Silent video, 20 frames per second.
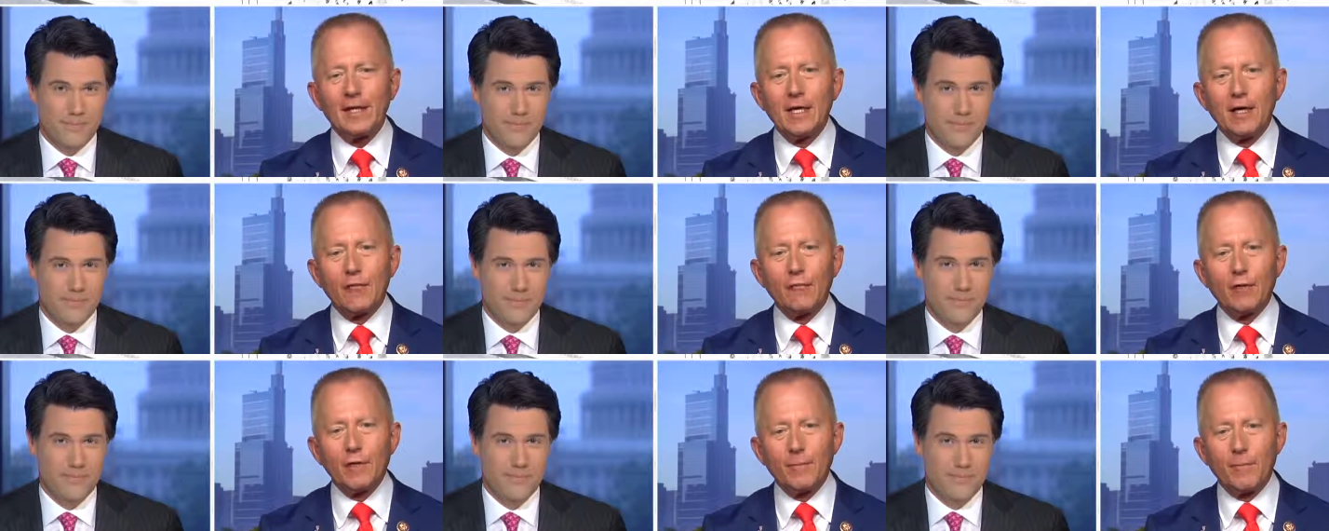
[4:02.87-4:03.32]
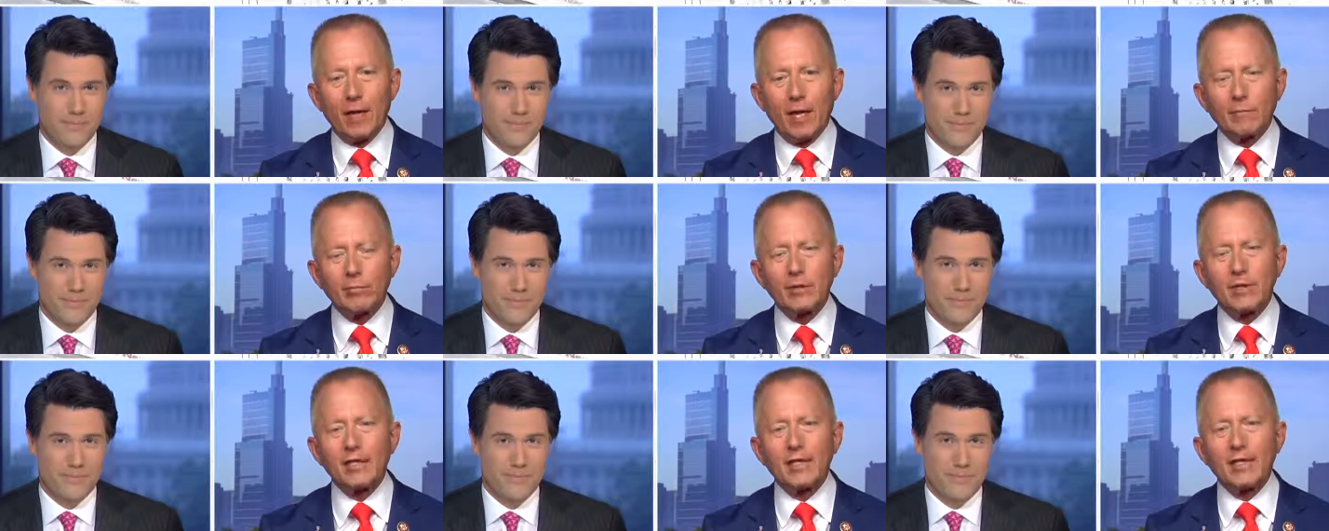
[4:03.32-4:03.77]

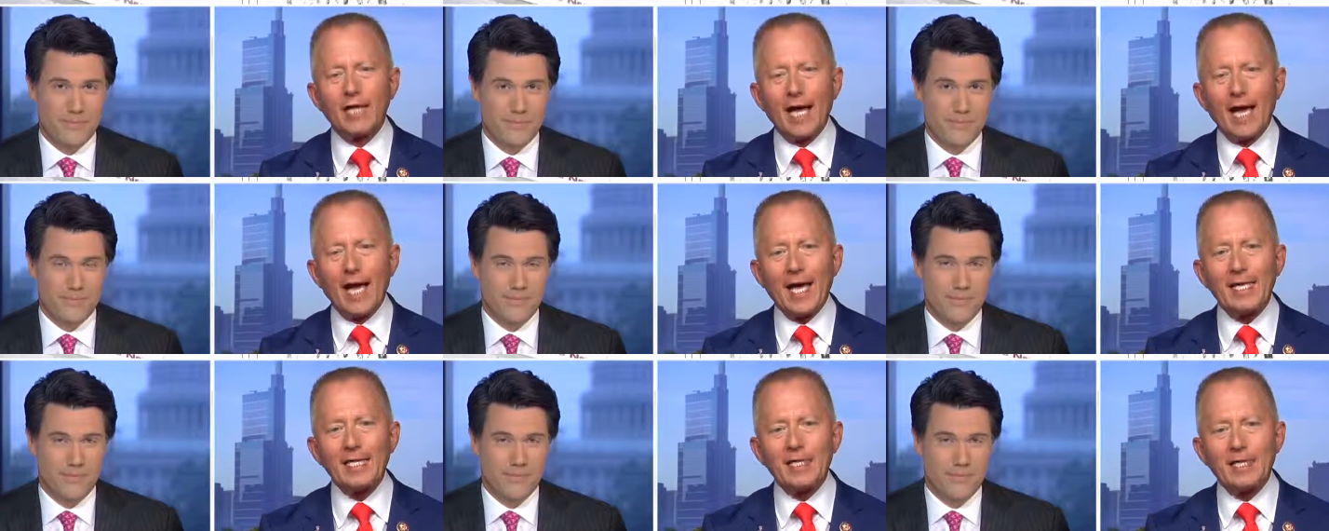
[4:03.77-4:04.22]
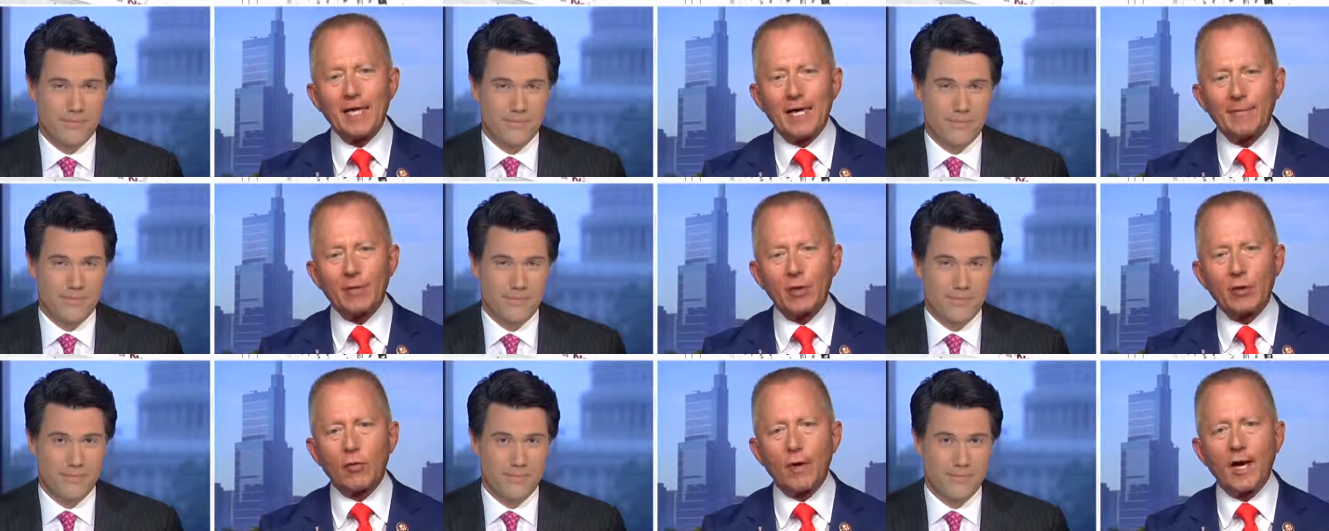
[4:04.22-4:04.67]
Speaker 1: Republican and
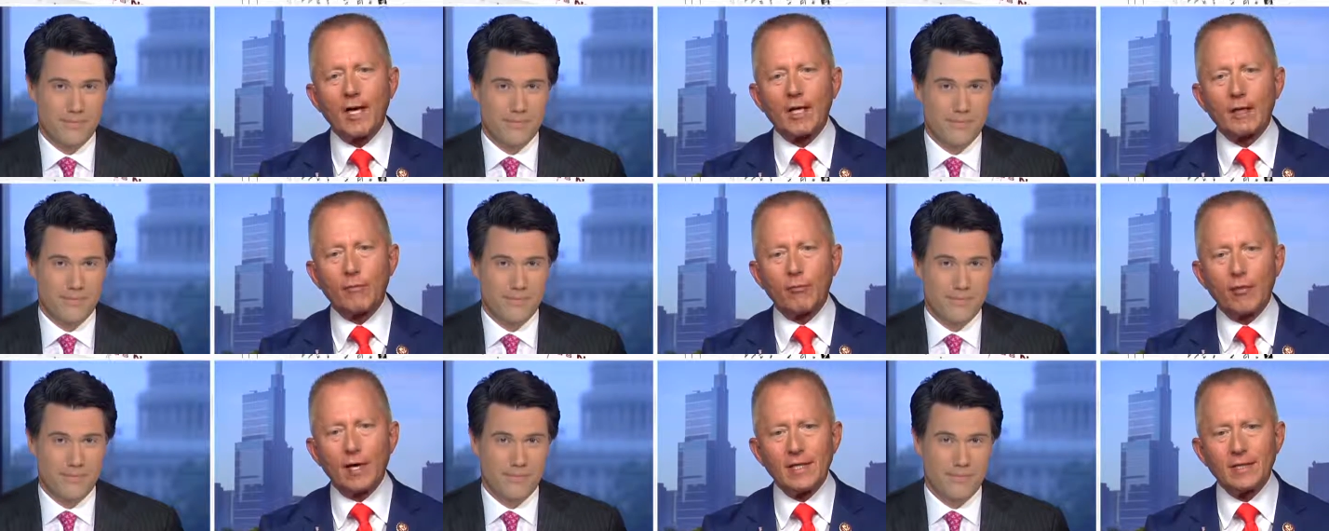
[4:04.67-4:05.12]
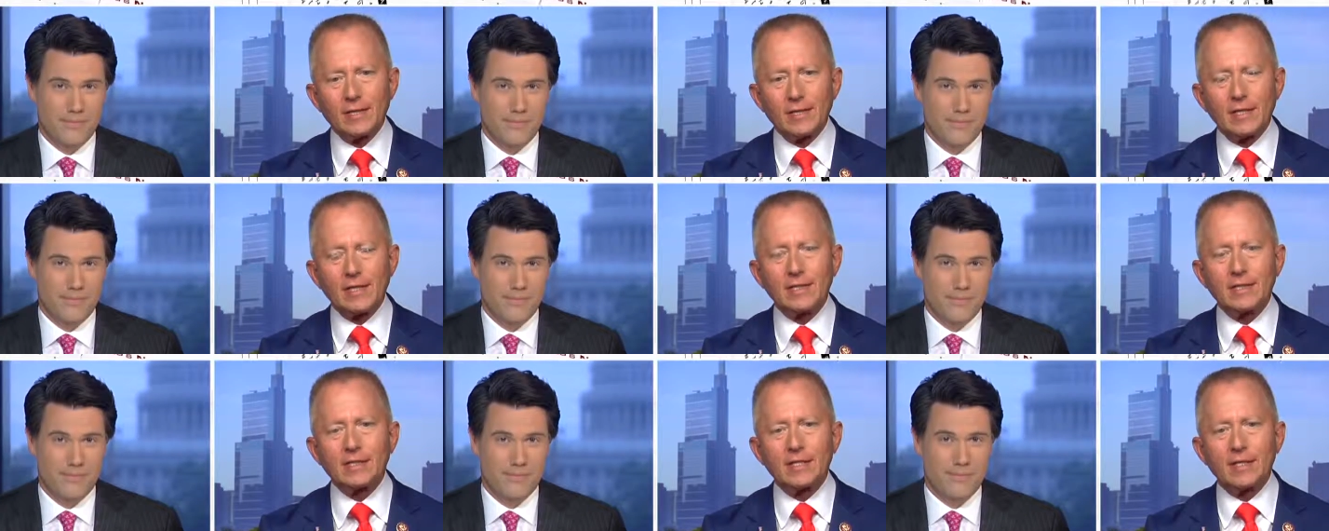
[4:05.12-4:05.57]
Democratic
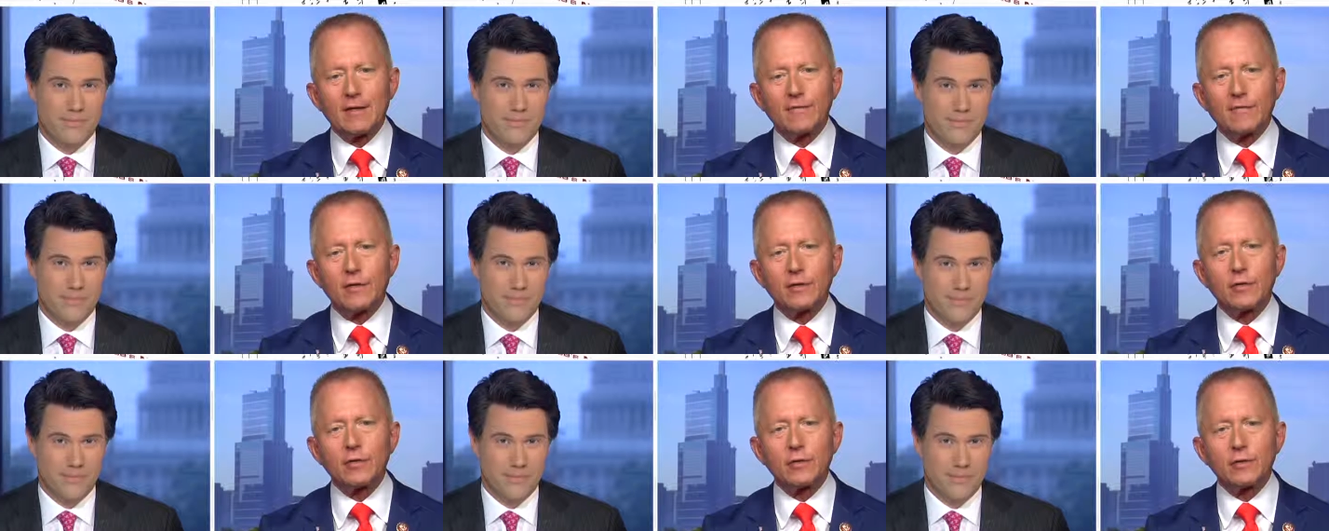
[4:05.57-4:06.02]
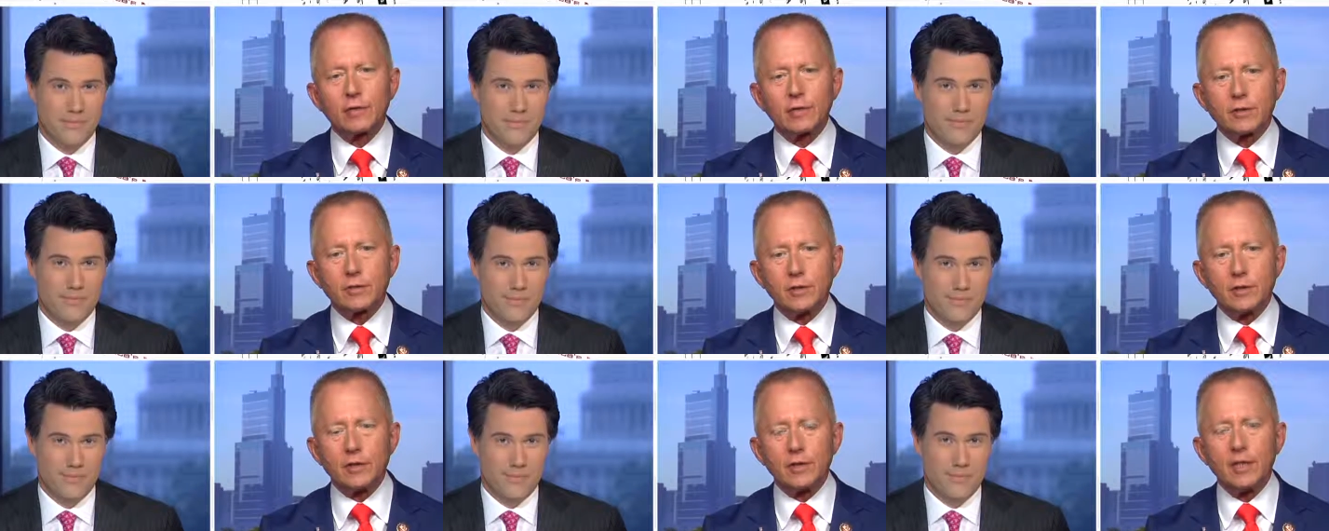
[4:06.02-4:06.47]
presidents that have
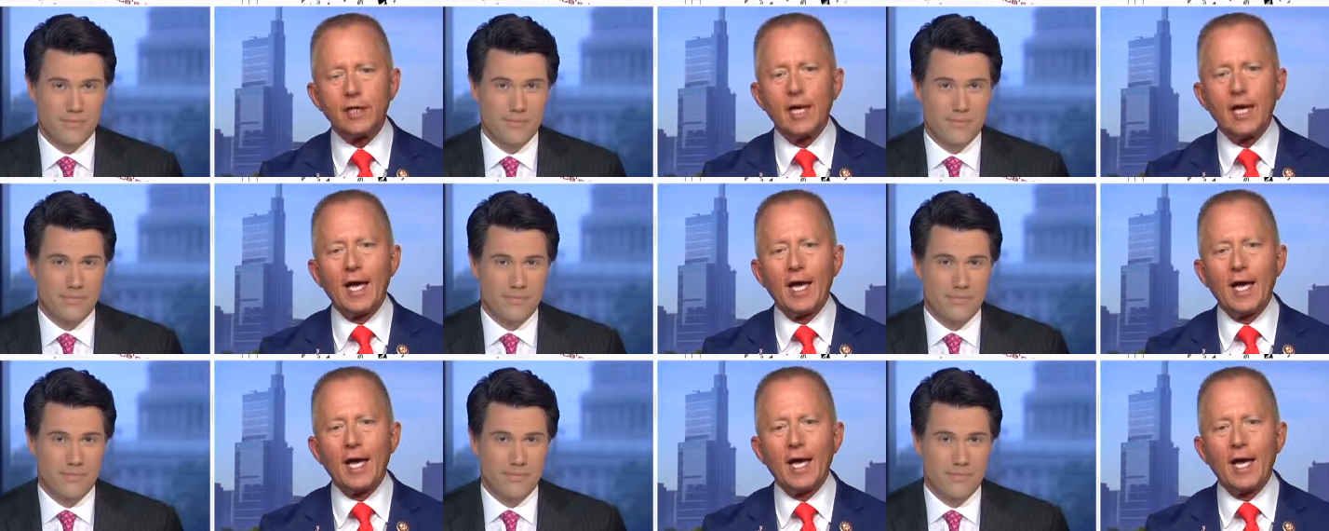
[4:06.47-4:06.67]
understood